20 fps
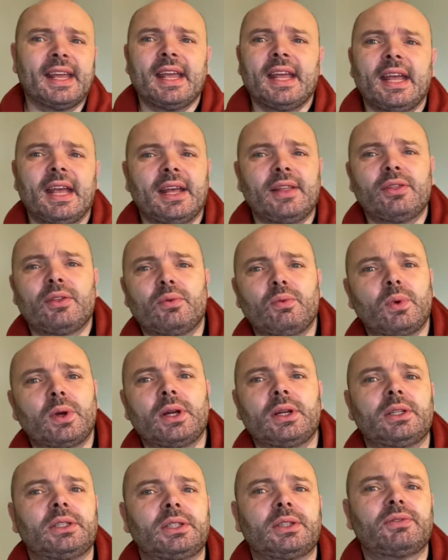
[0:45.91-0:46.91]
in the
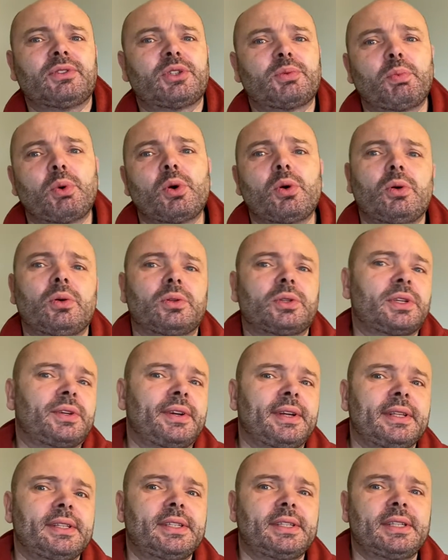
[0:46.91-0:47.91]
world of sports or
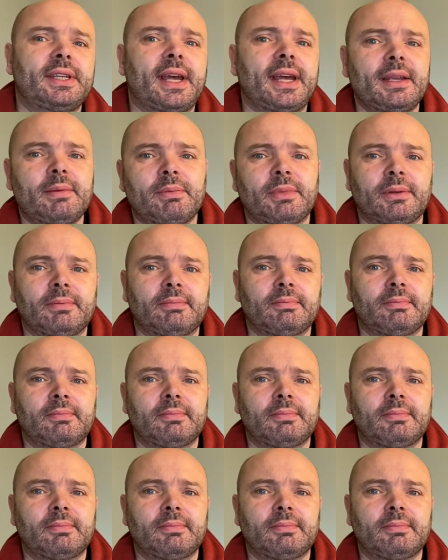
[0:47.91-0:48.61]
entertainment,